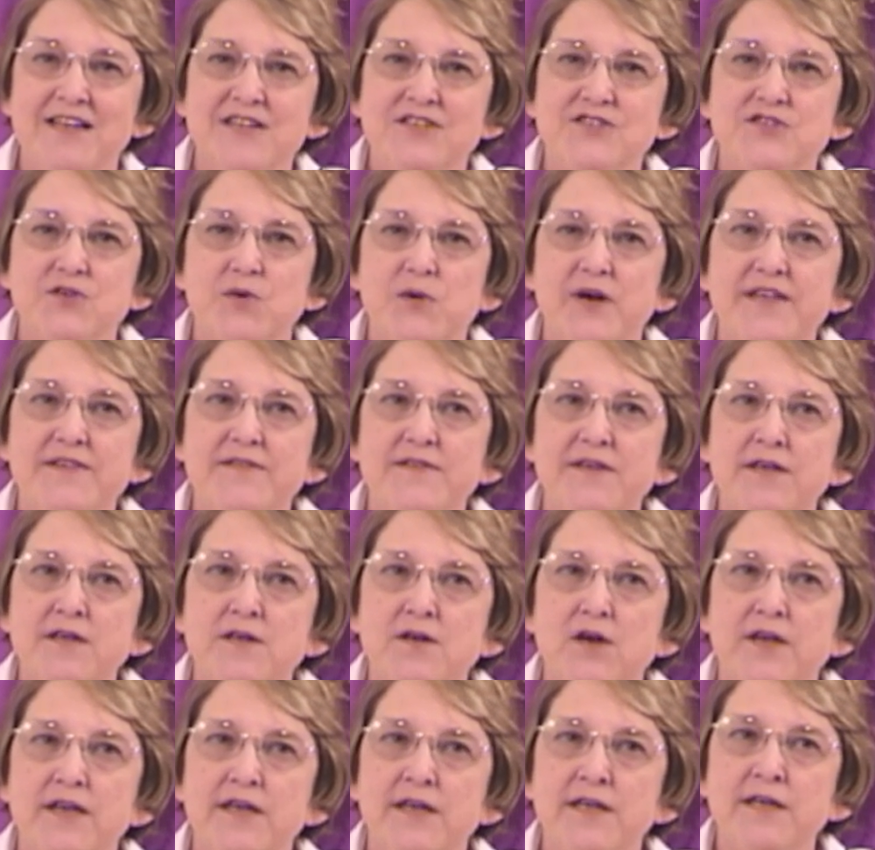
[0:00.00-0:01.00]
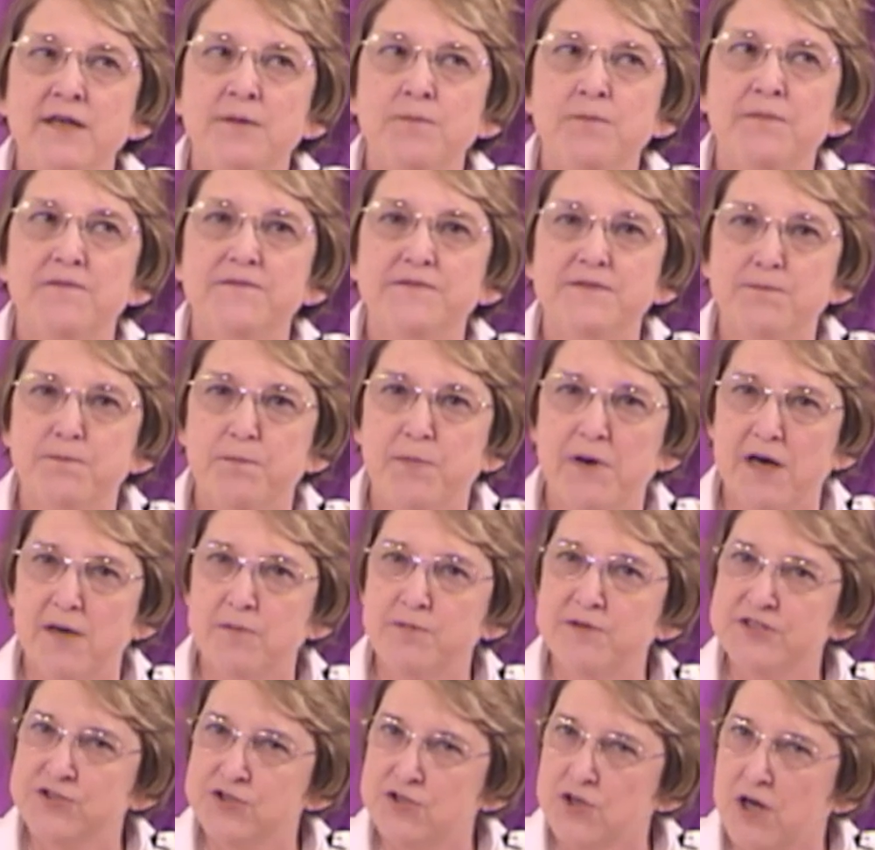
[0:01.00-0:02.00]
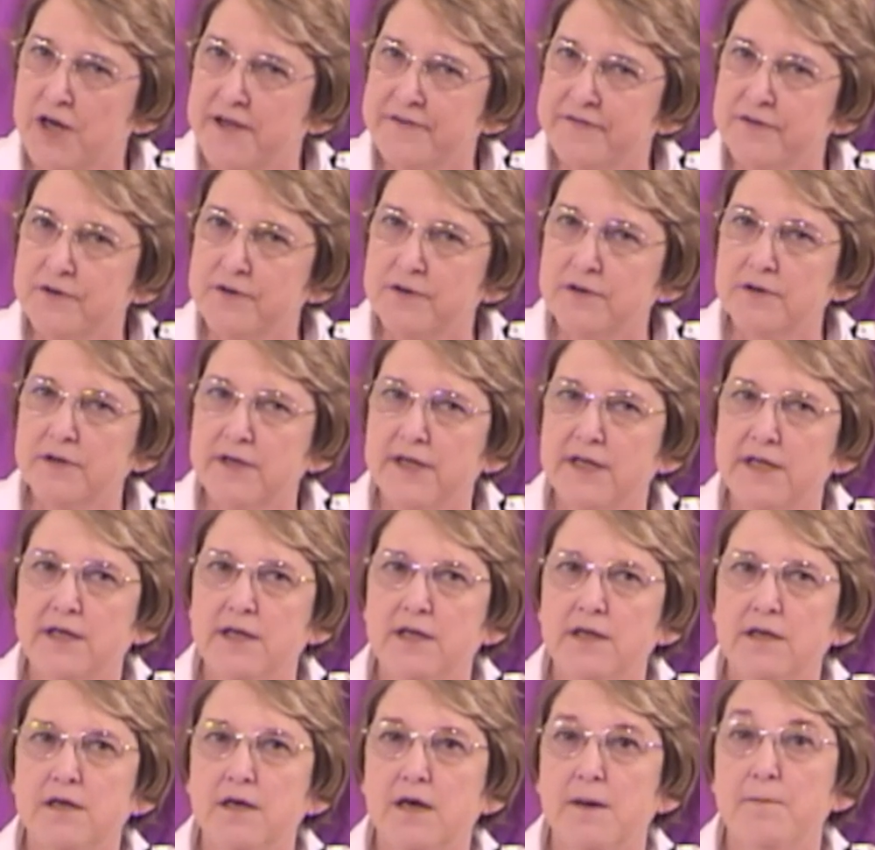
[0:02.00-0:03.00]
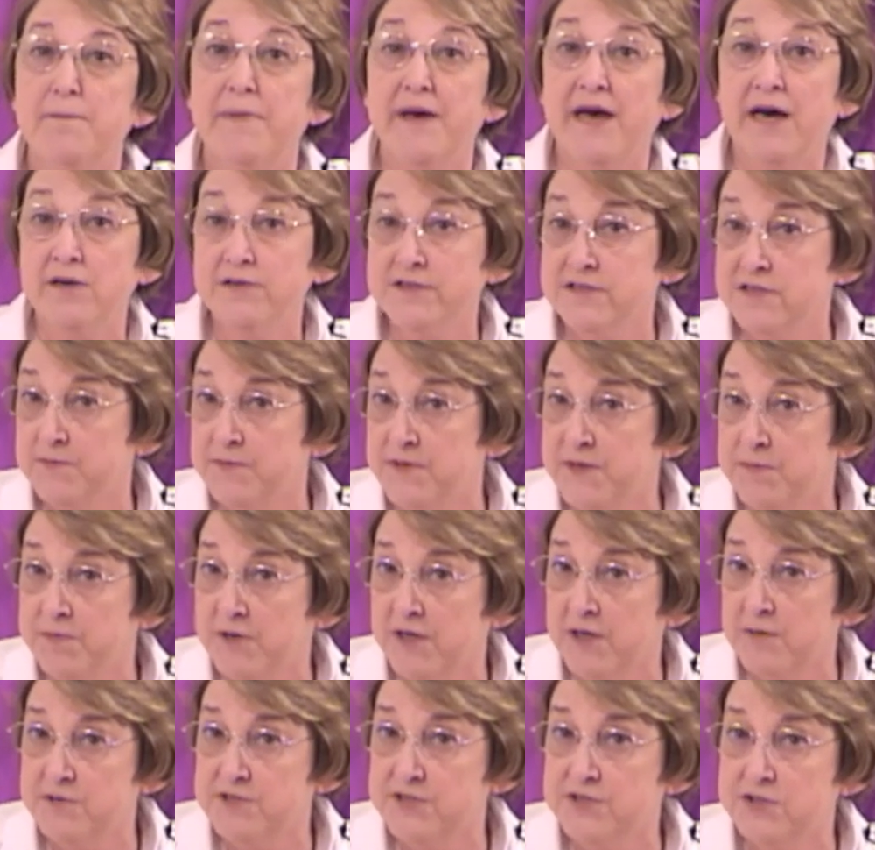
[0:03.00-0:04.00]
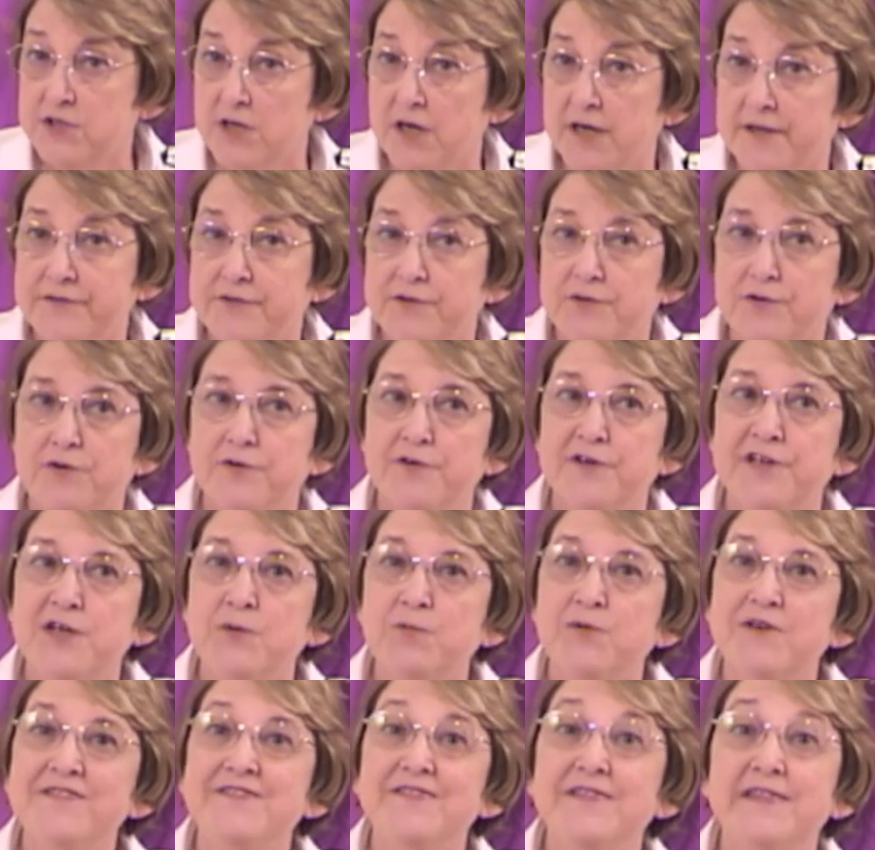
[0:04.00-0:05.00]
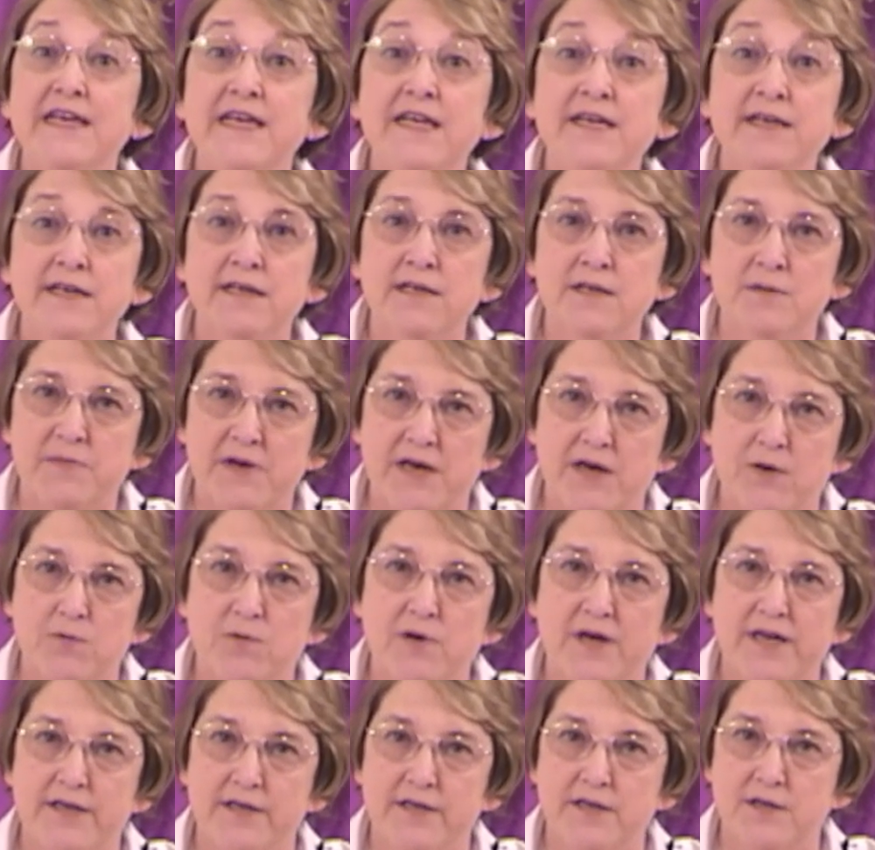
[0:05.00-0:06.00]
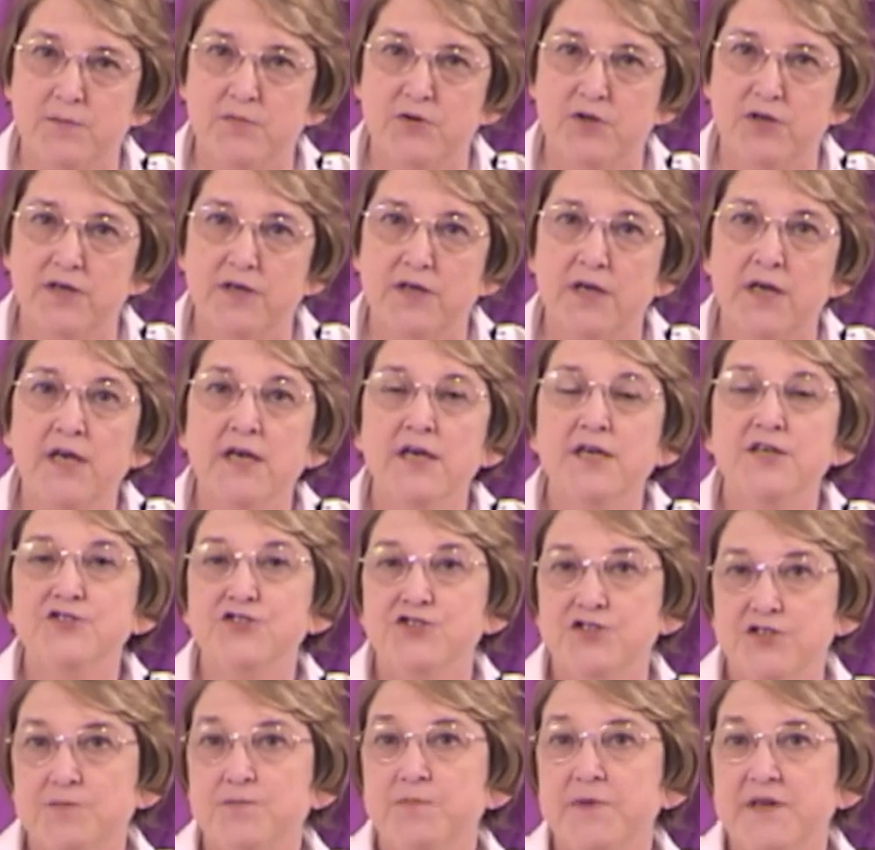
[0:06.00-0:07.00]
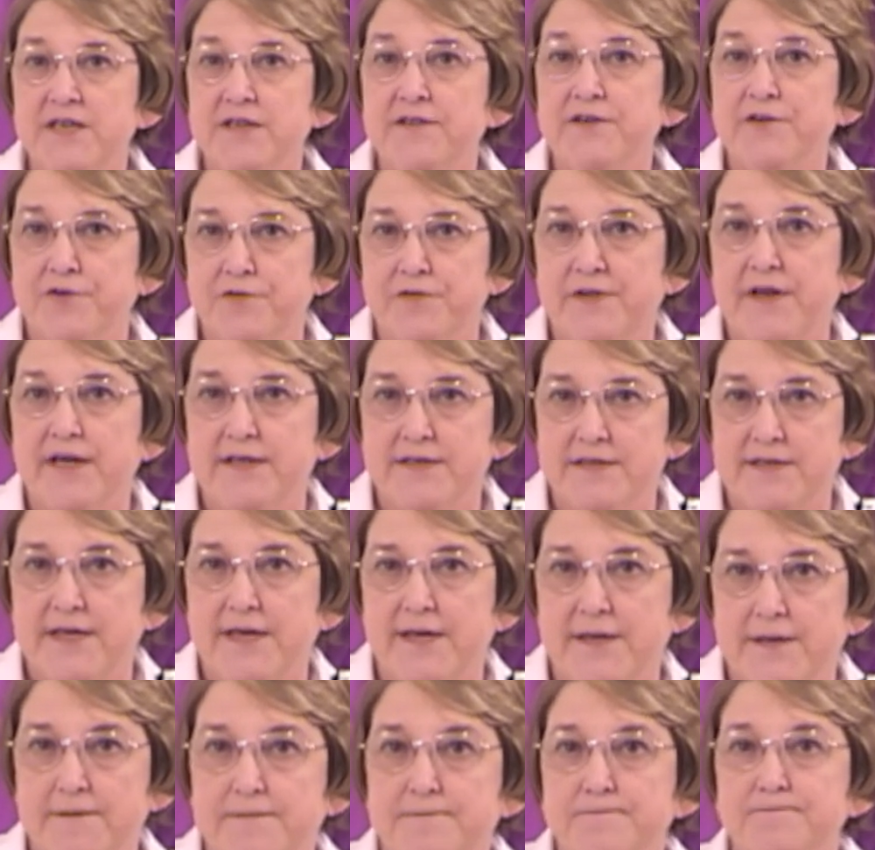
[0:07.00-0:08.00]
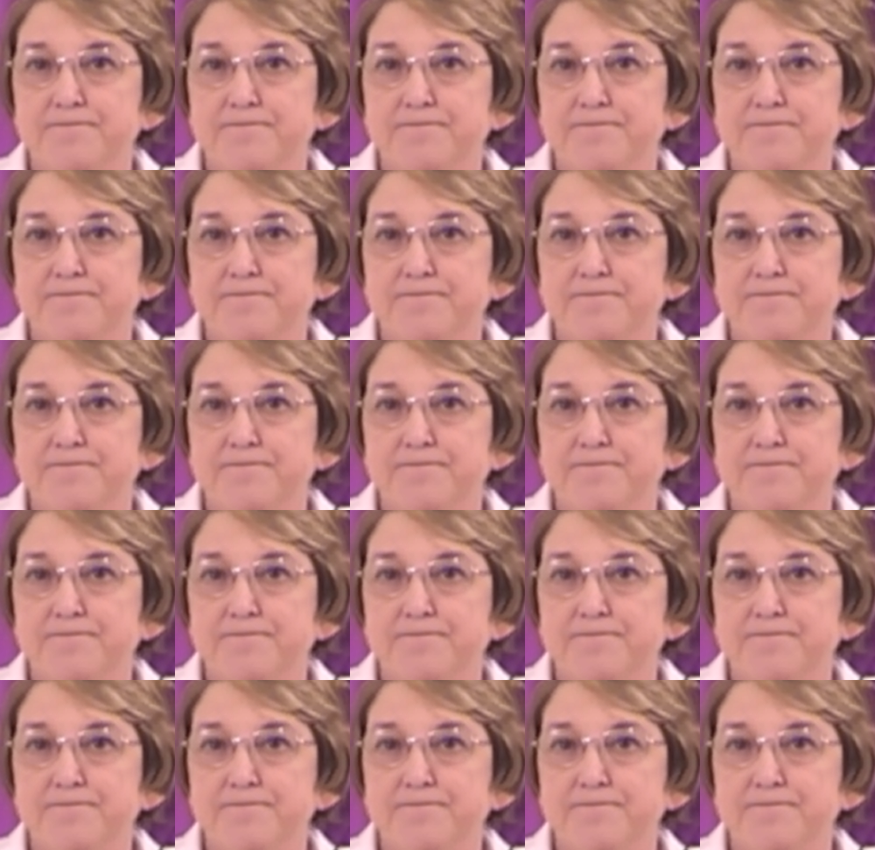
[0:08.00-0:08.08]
So I think any published author, any about to be published author, or anyone thinking about writing a book should be there that day.